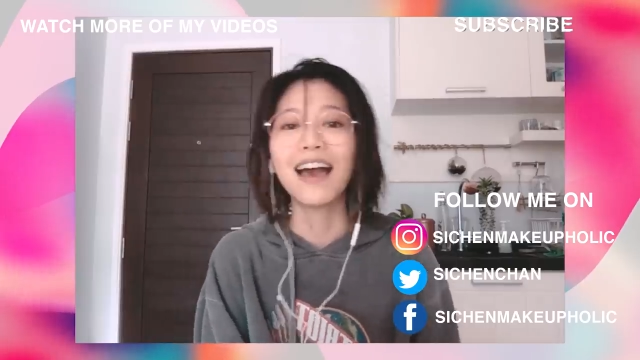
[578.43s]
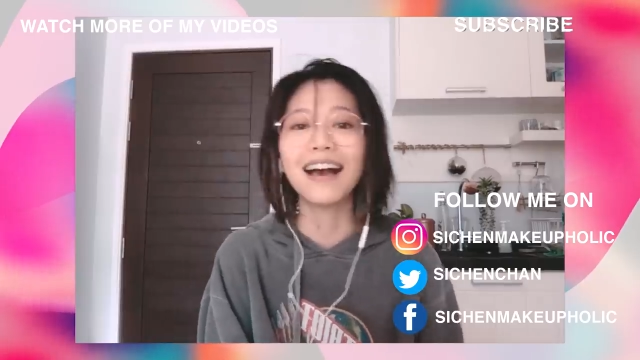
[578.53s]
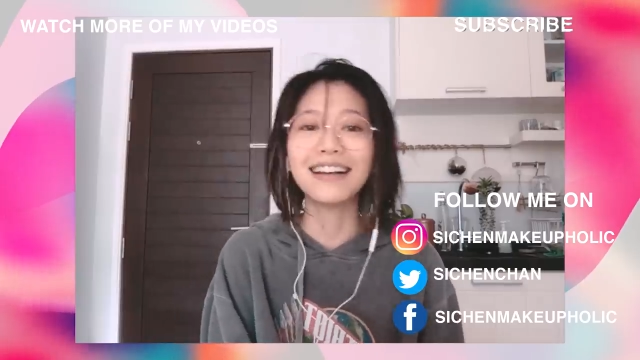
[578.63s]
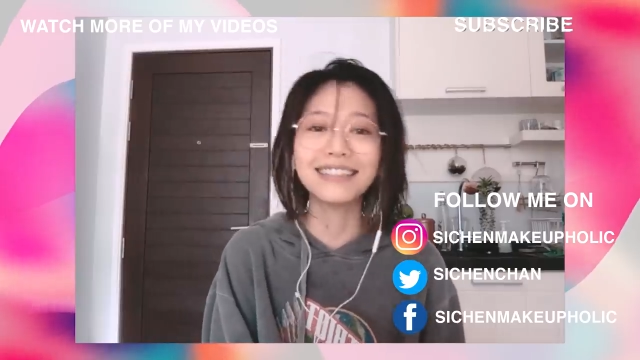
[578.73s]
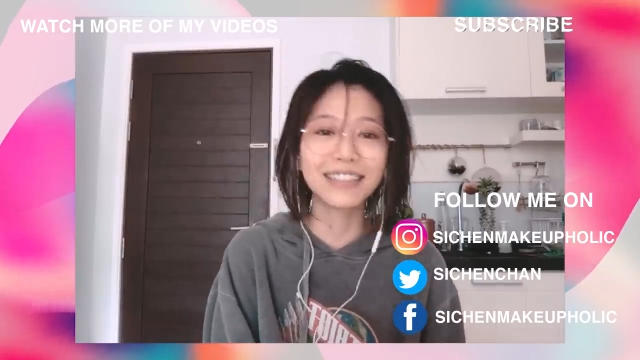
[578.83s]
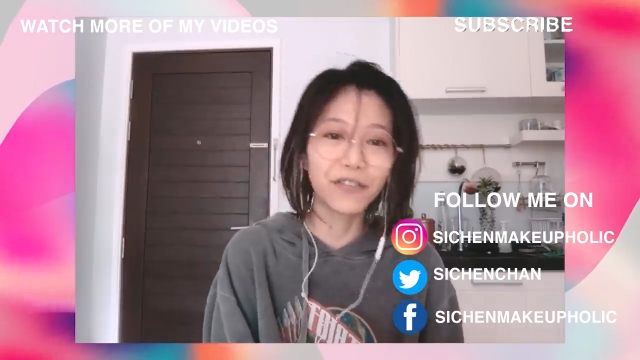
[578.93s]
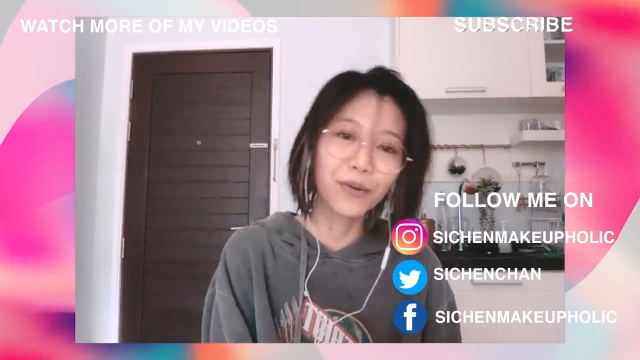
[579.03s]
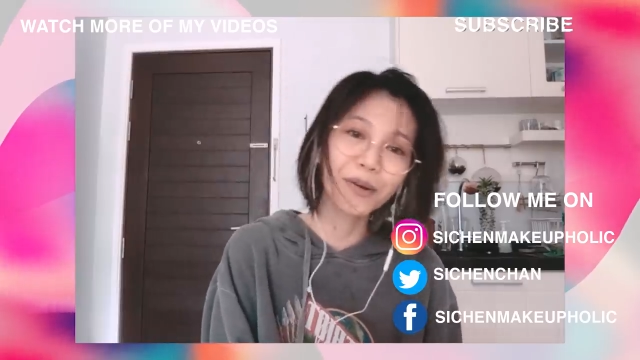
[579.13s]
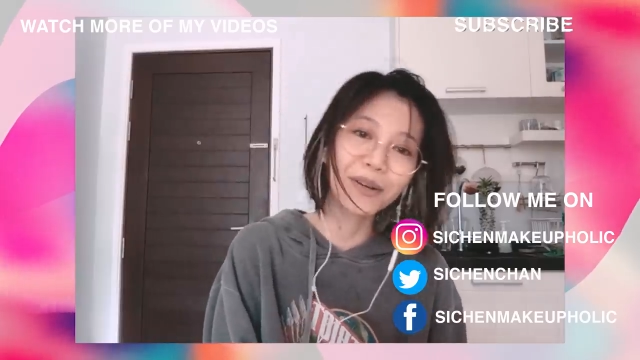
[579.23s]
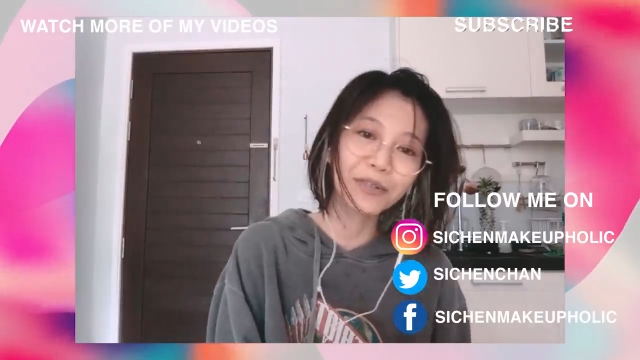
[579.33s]
And if you want
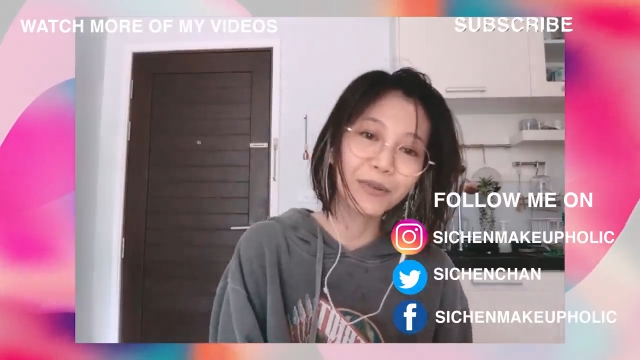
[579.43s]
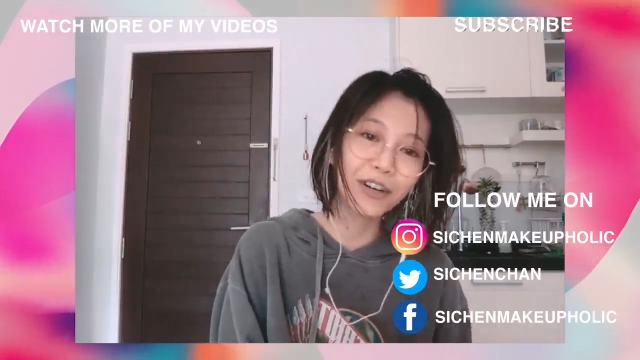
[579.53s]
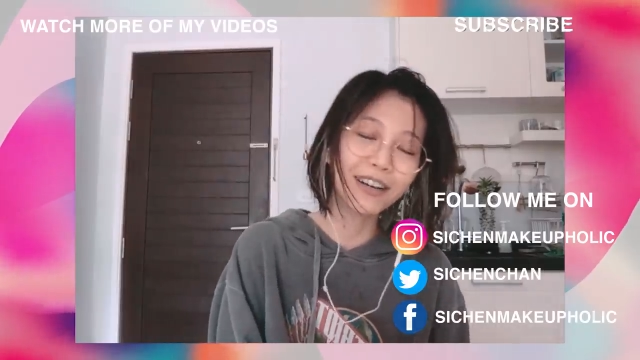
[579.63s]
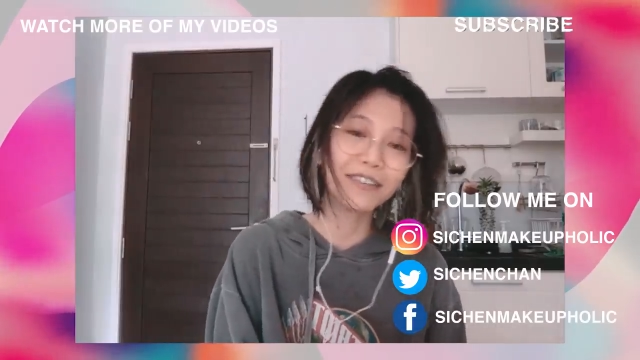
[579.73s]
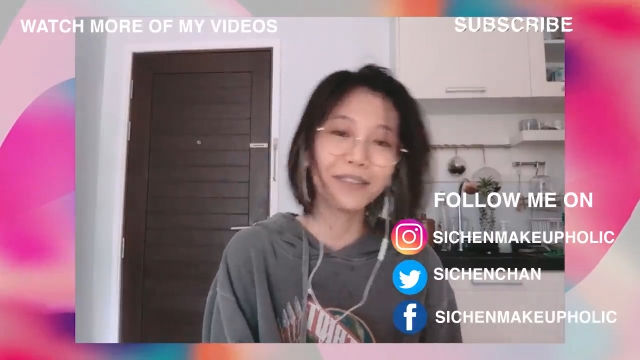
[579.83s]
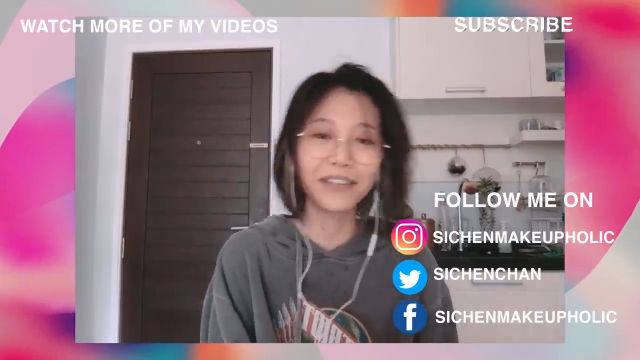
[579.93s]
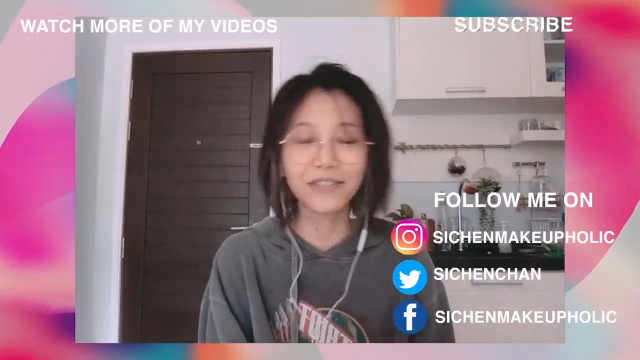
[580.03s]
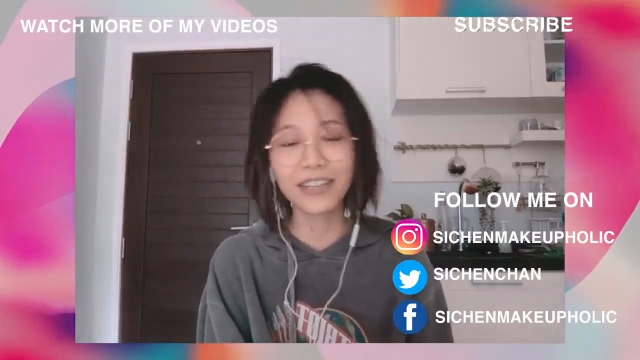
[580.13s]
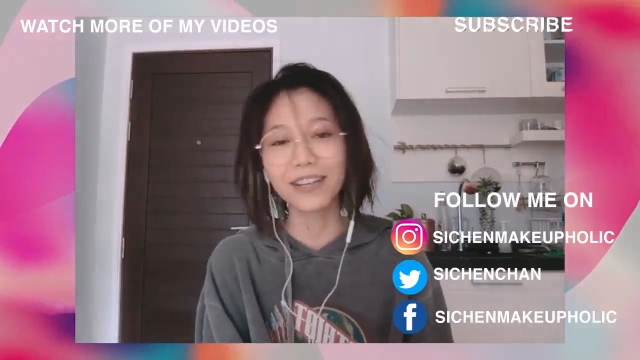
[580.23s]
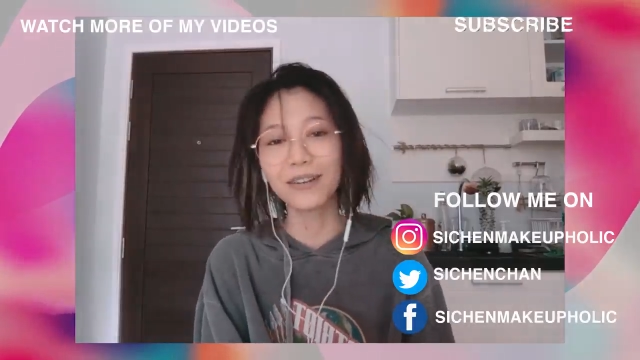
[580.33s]
to watch more of my
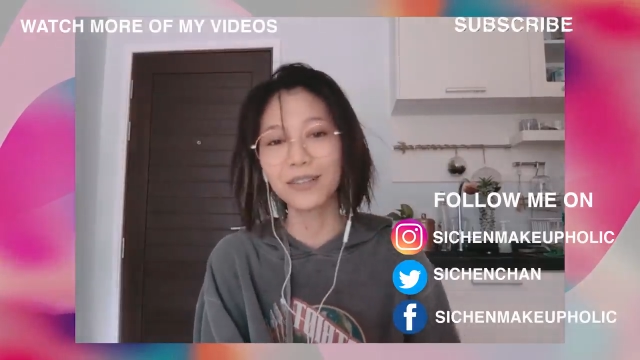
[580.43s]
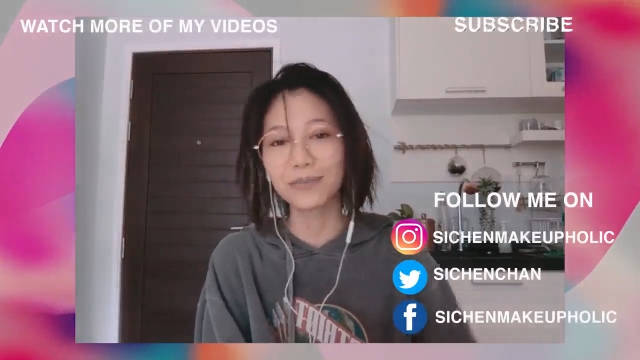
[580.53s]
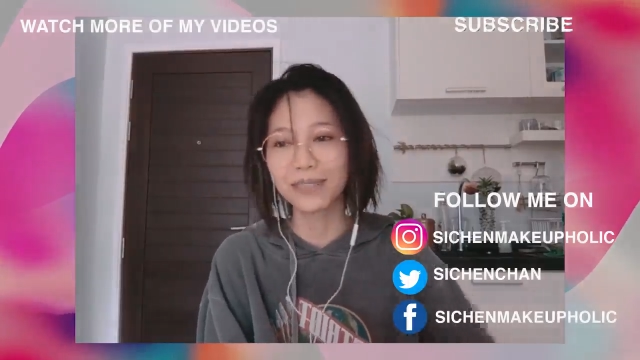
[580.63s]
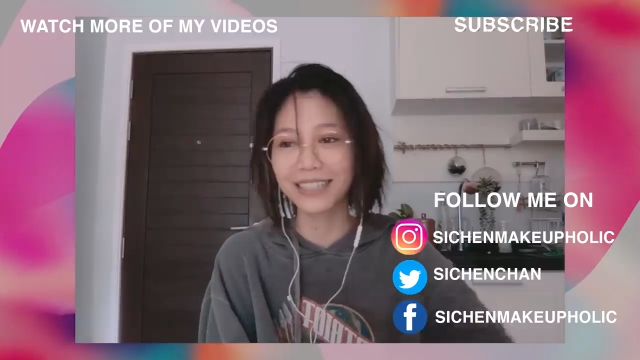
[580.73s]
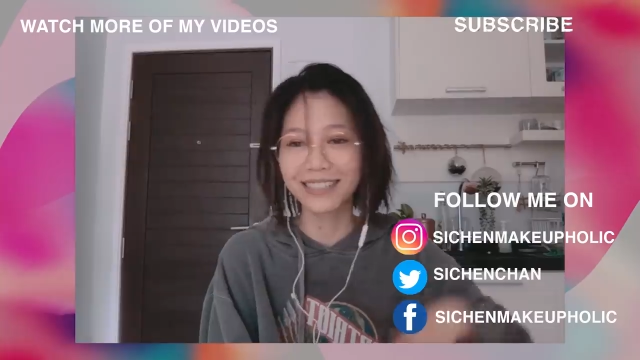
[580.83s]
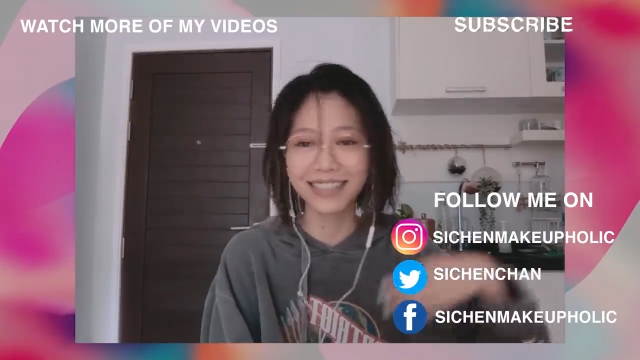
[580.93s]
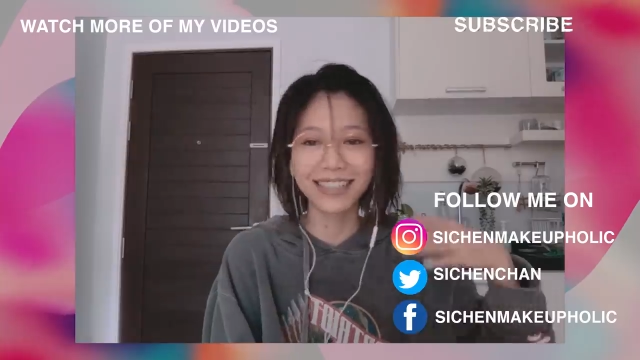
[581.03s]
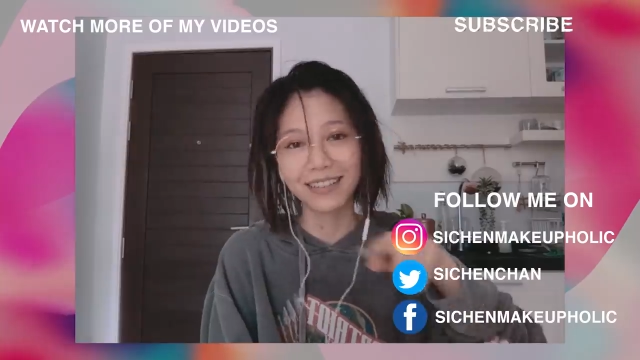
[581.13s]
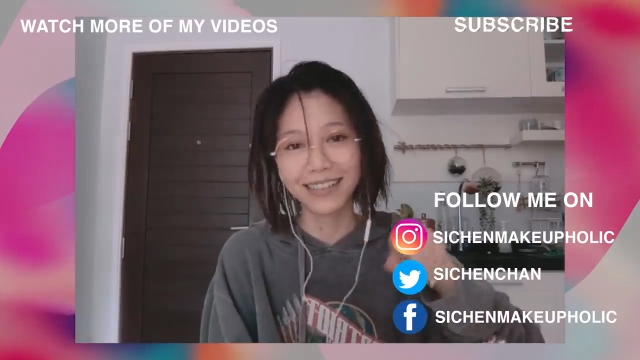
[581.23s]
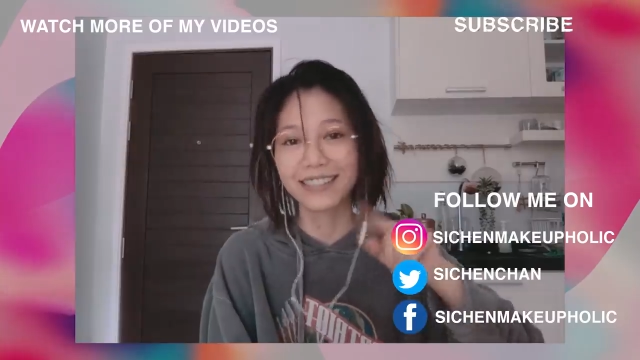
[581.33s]
videos, please
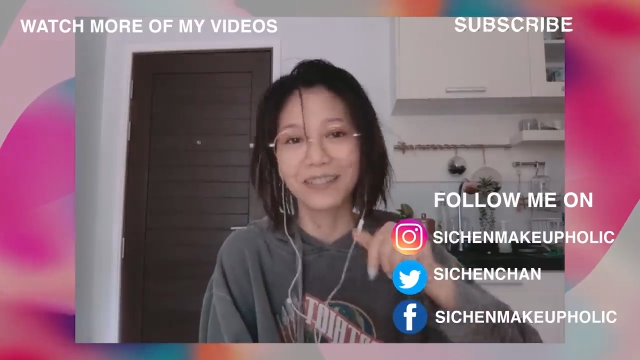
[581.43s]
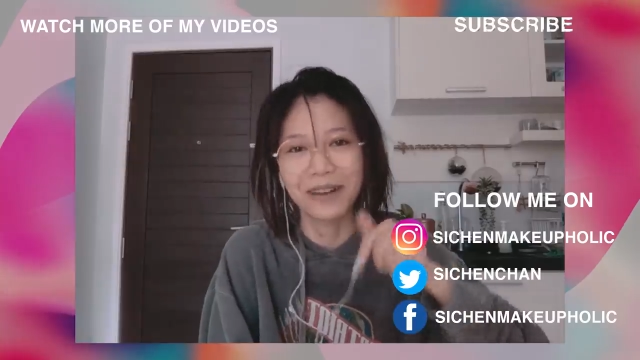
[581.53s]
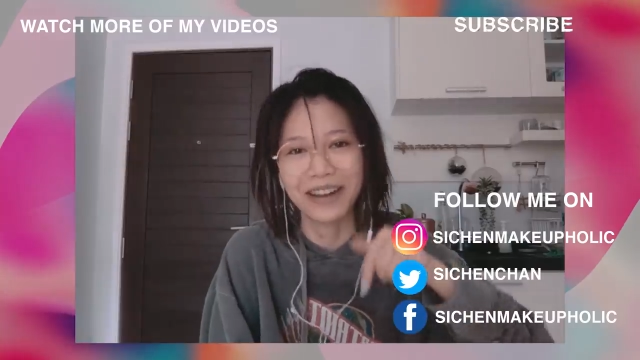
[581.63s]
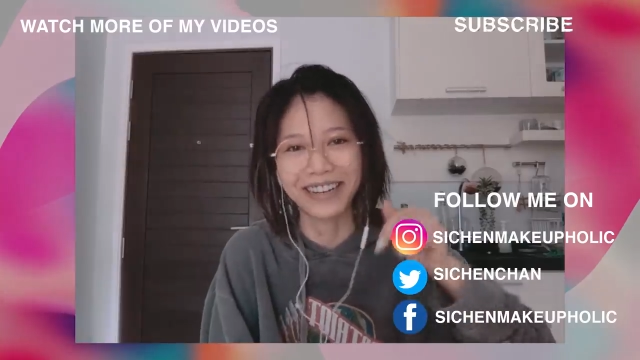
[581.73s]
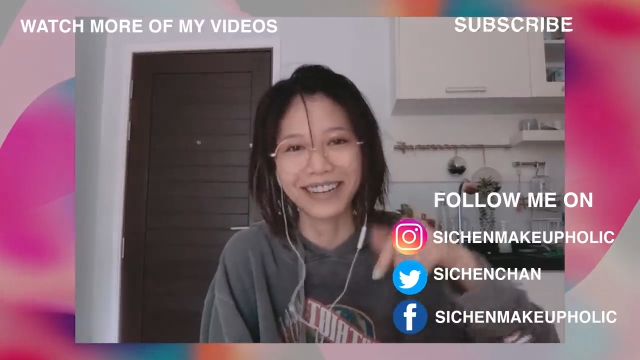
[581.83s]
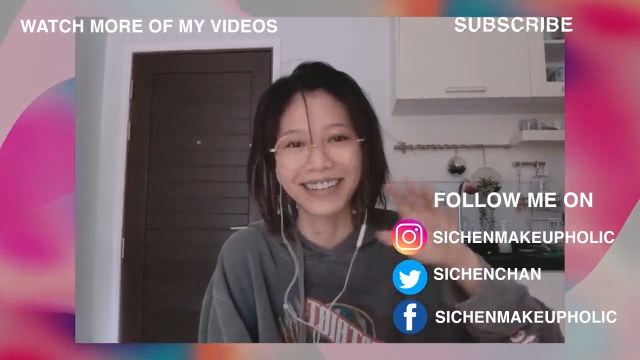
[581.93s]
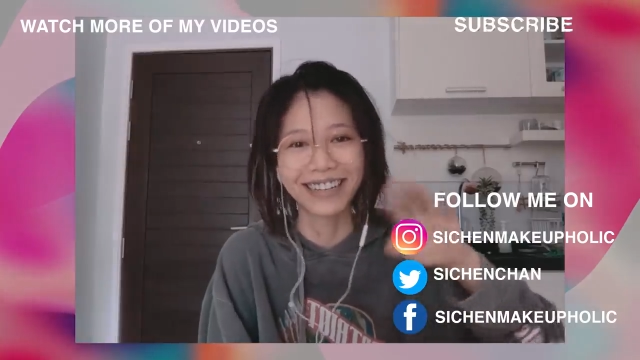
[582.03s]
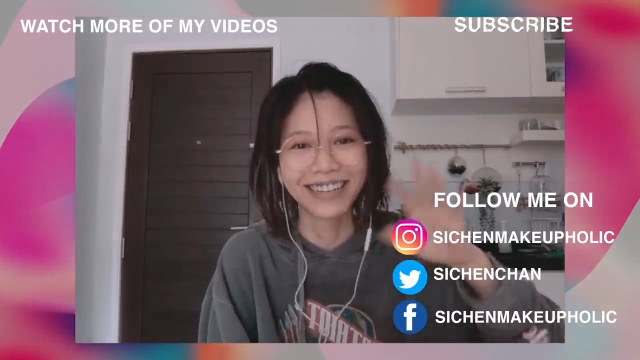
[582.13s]
click it somewhere here.